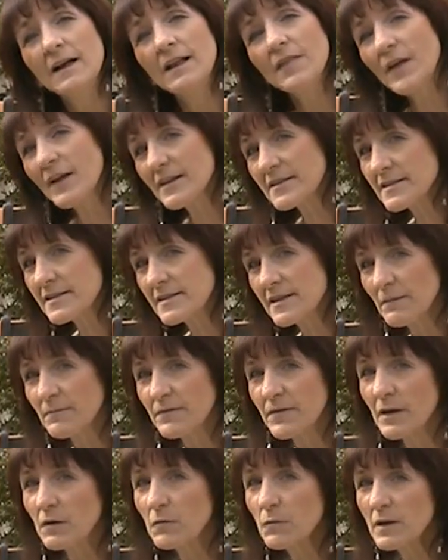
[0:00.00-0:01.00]
That's
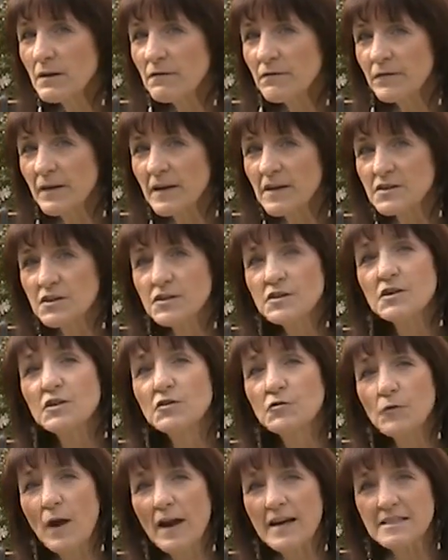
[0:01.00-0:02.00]
something we've featured a
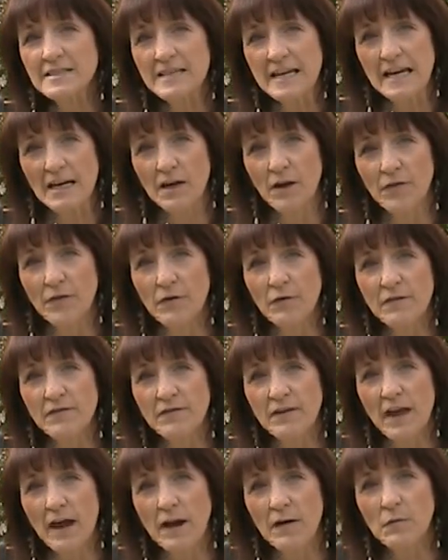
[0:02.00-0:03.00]
great deal on The
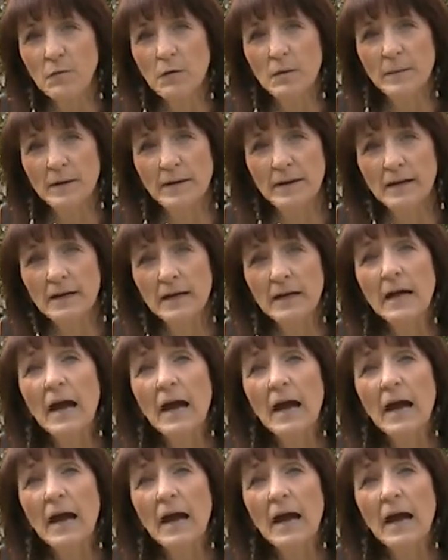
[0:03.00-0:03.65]
Riviera Woman.